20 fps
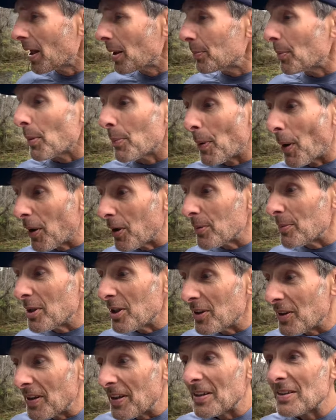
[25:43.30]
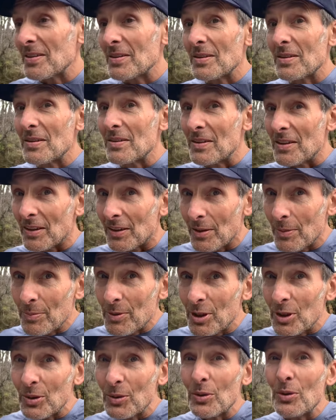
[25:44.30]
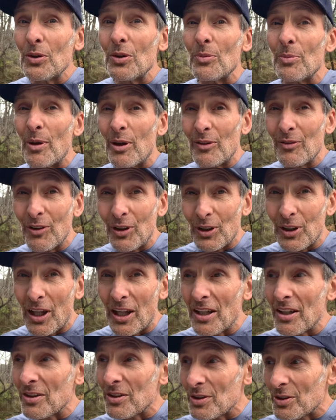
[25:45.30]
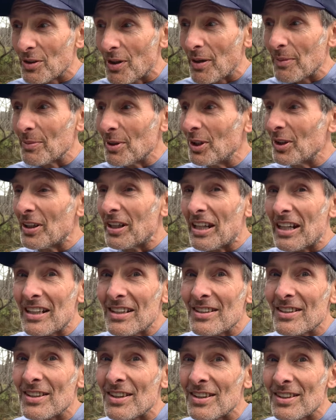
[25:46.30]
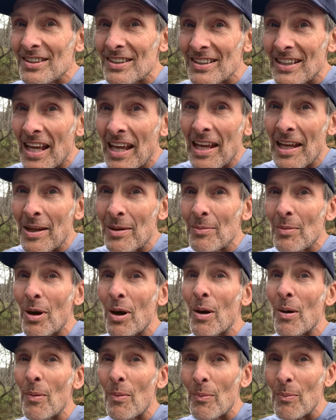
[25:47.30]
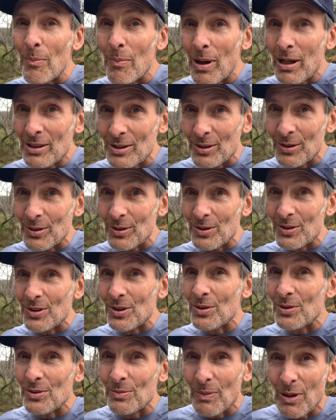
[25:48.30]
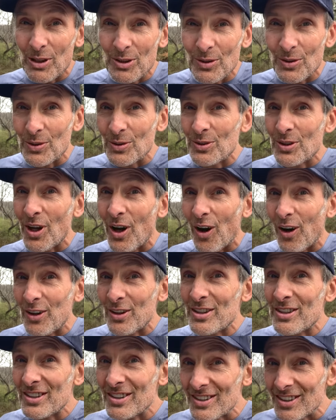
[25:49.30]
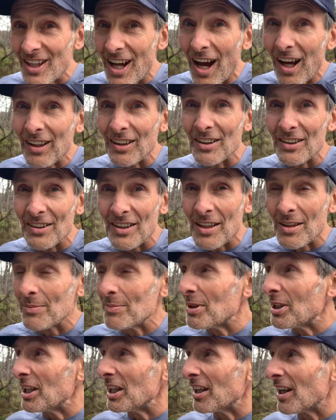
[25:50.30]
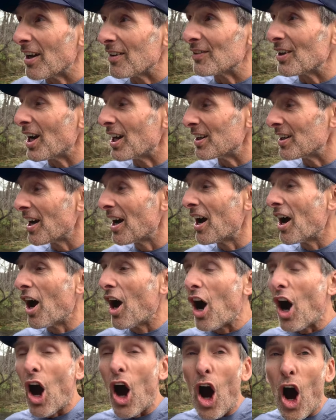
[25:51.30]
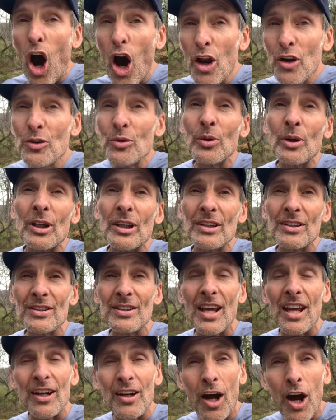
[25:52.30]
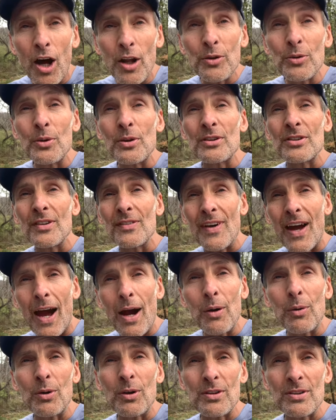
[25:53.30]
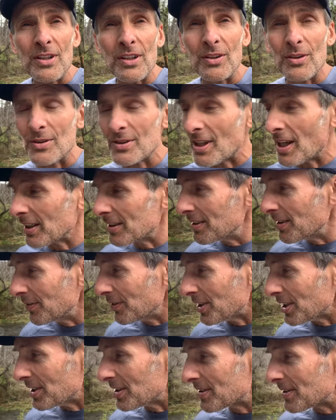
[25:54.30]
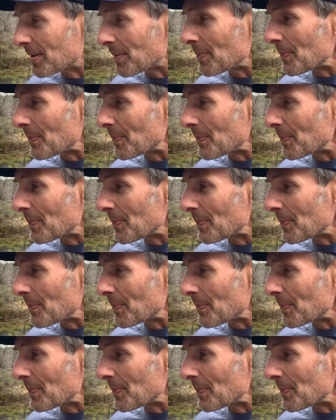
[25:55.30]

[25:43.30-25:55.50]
But part of me thinks the elliptical, the Bigfoot light on the treadmill, it's the same muscles. Those muscles are solid in me, and I've got hundreds and hundreds of hours in those activities.